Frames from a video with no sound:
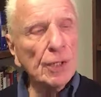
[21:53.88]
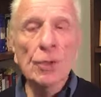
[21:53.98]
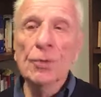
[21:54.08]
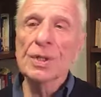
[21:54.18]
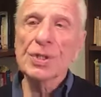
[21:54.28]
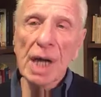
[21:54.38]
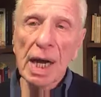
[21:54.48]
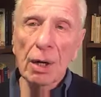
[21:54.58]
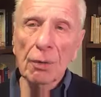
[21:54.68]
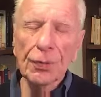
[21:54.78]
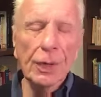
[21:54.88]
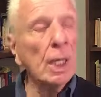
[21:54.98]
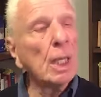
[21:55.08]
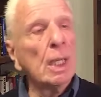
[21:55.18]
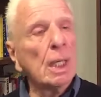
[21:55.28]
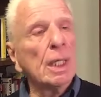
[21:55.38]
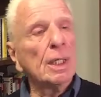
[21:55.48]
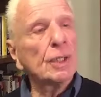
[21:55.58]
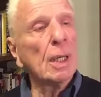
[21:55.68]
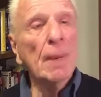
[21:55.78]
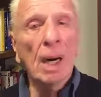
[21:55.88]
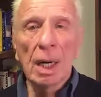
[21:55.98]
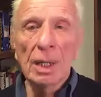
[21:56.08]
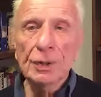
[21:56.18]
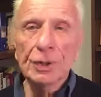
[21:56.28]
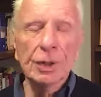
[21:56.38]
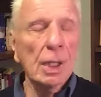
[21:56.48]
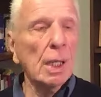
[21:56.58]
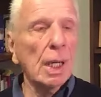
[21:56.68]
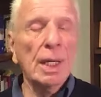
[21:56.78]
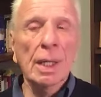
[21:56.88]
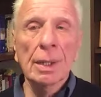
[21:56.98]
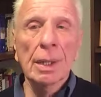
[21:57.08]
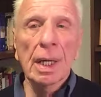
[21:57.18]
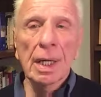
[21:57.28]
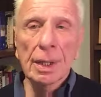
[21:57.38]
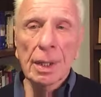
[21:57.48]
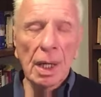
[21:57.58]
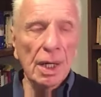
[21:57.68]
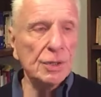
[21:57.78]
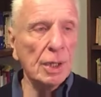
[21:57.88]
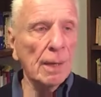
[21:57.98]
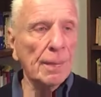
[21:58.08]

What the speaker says: To the south is Hamas and in Gaza.